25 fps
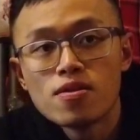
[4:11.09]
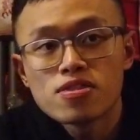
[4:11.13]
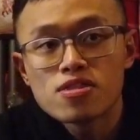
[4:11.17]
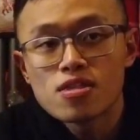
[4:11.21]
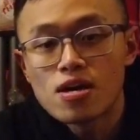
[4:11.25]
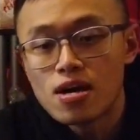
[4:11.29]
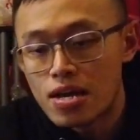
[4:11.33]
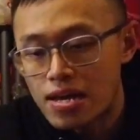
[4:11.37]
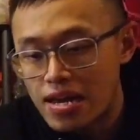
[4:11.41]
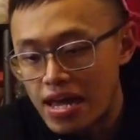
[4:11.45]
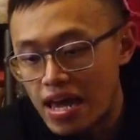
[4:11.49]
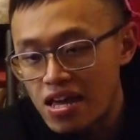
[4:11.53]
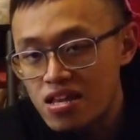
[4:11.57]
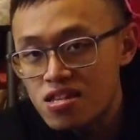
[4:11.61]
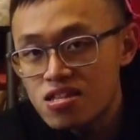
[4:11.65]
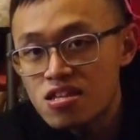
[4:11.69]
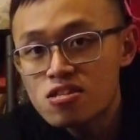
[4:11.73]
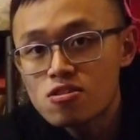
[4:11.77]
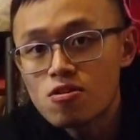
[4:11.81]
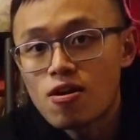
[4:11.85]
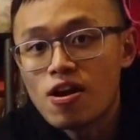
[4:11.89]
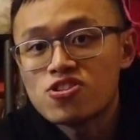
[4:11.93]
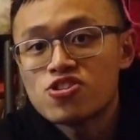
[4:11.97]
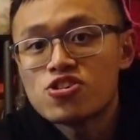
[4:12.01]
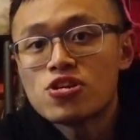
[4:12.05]
The
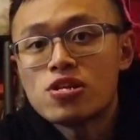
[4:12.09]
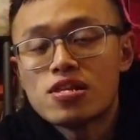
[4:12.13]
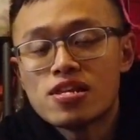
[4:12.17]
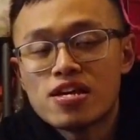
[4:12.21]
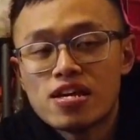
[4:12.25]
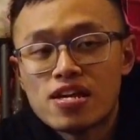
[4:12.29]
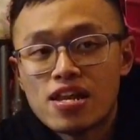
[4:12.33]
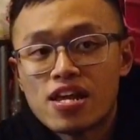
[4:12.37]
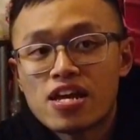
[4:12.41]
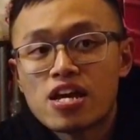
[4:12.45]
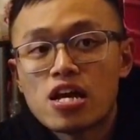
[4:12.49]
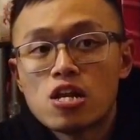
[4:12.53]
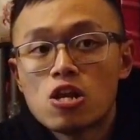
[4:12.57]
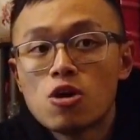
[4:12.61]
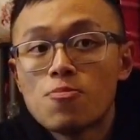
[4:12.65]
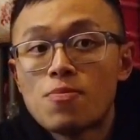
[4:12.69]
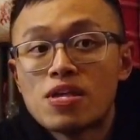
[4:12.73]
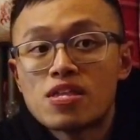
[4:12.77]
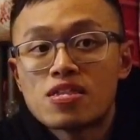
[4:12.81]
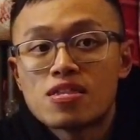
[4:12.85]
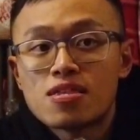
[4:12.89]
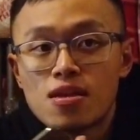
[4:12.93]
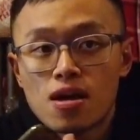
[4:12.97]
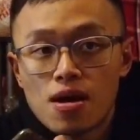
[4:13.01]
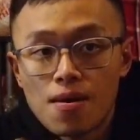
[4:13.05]
laces are actually like a little
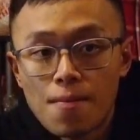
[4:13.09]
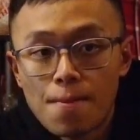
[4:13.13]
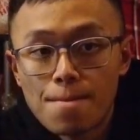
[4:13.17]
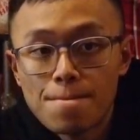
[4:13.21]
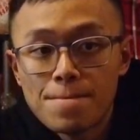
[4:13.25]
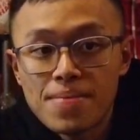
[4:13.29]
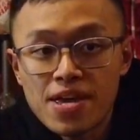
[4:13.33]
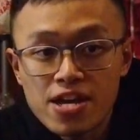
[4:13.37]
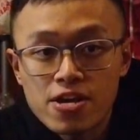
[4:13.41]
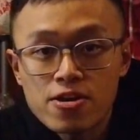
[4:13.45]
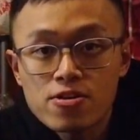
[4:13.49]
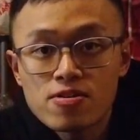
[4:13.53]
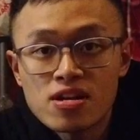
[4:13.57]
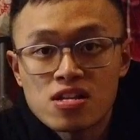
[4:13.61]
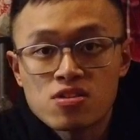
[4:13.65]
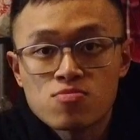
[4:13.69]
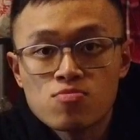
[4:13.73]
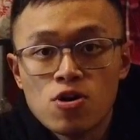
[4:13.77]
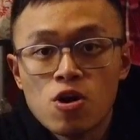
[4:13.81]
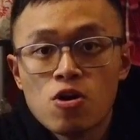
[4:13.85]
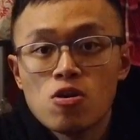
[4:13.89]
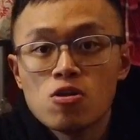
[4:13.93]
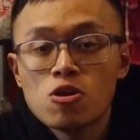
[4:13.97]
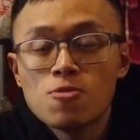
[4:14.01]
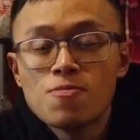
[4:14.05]
bit bigger as
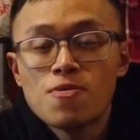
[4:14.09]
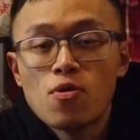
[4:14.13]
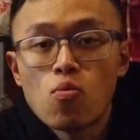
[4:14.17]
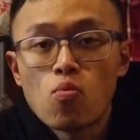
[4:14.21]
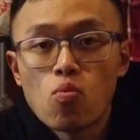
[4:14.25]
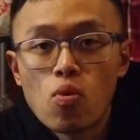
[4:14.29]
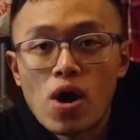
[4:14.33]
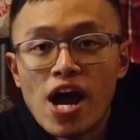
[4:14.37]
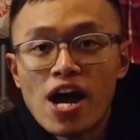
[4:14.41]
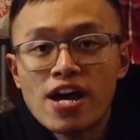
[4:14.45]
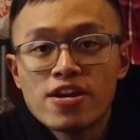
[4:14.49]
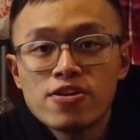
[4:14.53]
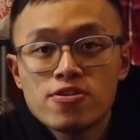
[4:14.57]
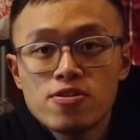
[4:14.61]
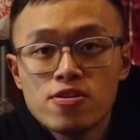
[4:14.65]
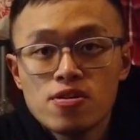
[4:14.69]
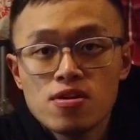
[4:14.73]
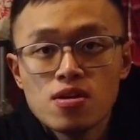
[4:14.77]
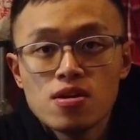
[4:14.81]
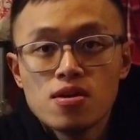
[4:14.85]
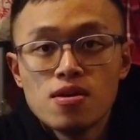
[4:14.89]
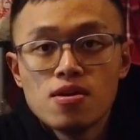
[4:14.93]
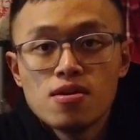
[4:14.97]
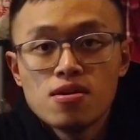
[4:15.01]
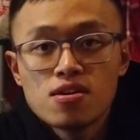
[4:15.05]
well, a little bit wider,
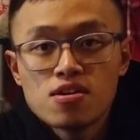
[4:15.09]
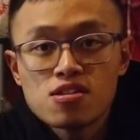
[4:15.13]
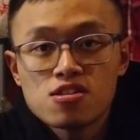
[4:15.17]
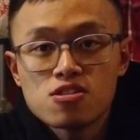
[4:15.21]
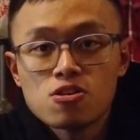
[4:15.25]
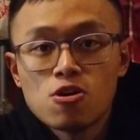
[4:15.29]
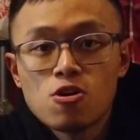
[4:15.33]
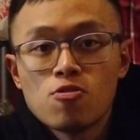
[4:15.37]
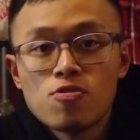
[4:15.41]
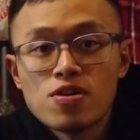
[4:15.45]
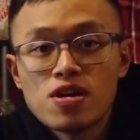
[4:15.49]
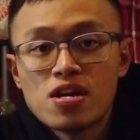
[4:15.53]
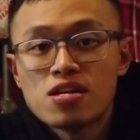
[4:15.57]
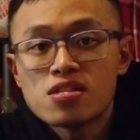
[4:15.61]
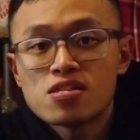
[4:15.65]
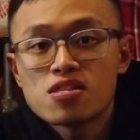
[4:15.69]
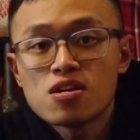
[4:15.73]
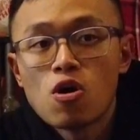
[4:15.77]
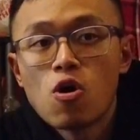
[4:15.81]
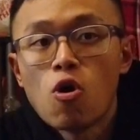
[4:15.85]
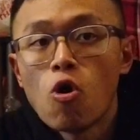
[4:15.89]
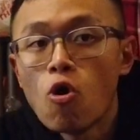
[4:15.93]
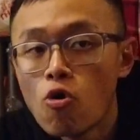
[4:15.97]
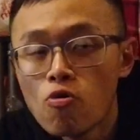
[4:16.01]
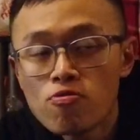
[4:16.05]
so it's a
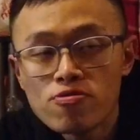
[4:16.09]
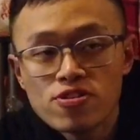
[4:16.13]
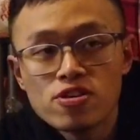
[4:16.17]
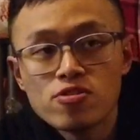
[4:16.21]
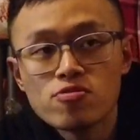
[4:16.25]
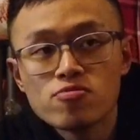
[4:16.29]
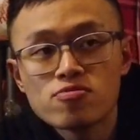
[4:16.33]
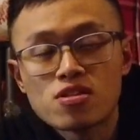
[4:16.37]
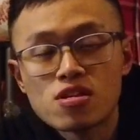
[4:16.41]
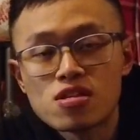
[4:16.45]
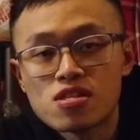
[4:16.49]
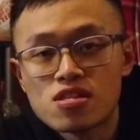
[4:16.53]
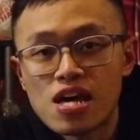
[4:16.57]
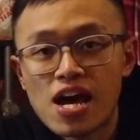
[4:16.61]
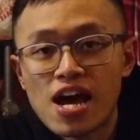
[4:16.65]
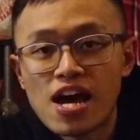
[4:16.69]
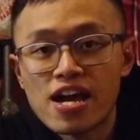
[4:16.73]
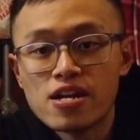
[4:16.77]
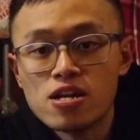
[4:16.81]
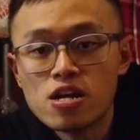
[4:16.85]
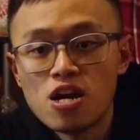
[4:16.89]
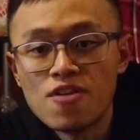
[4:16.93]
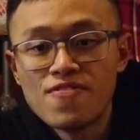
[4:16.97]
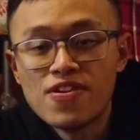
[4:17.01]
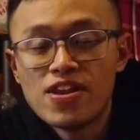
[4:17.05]
whole new
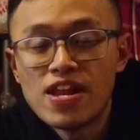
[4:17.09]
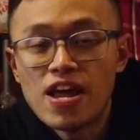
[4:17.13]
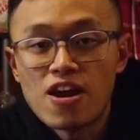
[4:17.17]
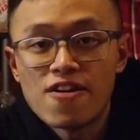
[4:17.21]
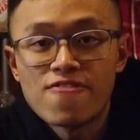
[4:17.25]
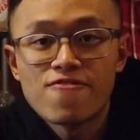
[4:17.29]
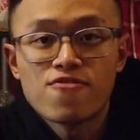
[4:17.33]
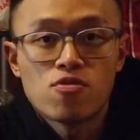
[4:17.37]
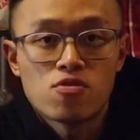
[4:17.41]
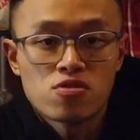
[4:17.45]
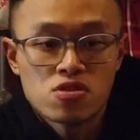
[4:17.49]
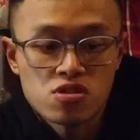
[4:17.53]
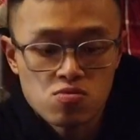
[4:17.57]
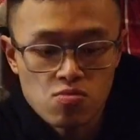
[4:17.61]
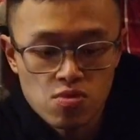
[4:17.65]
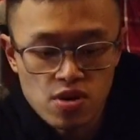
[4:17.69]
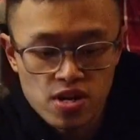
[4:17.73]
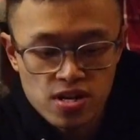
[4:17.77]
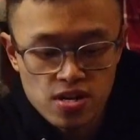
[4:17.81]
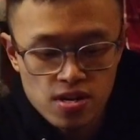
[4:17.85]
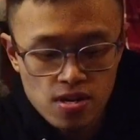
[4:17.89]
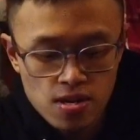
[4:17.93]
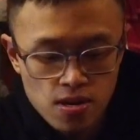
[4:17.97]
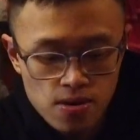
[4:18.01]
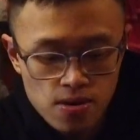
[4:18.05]
design of an Air Force One.